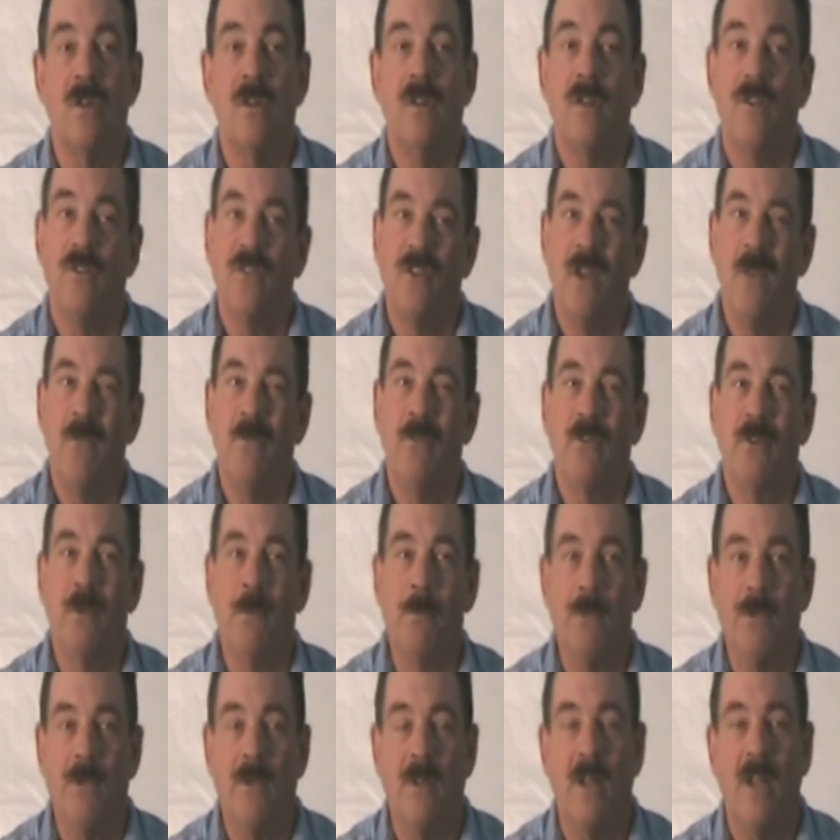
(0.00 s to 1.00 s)
that seems to
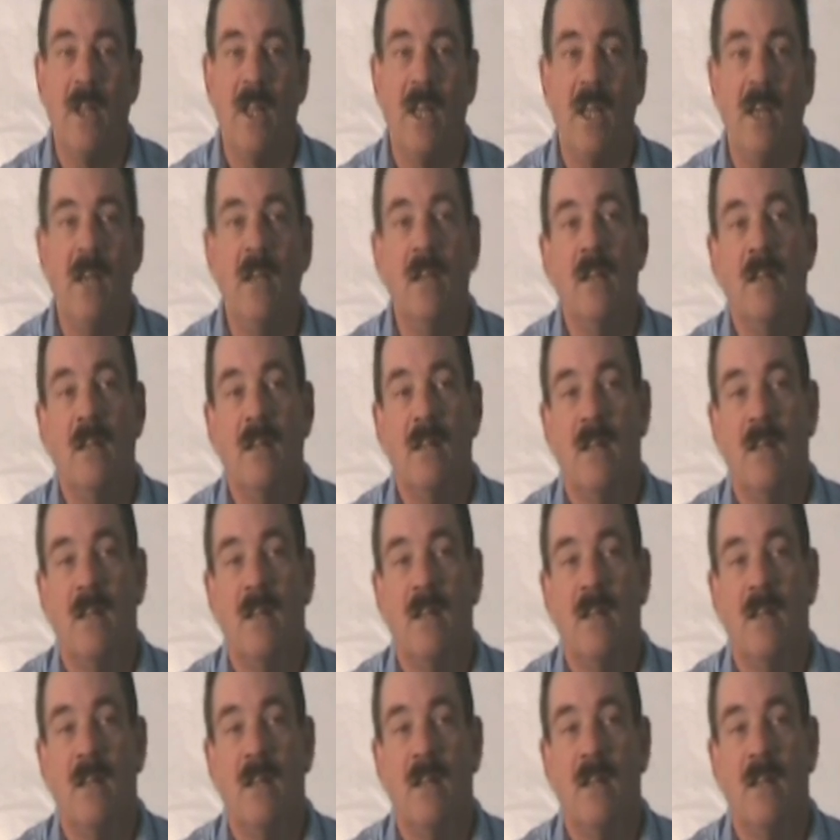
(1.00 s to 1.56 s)
plague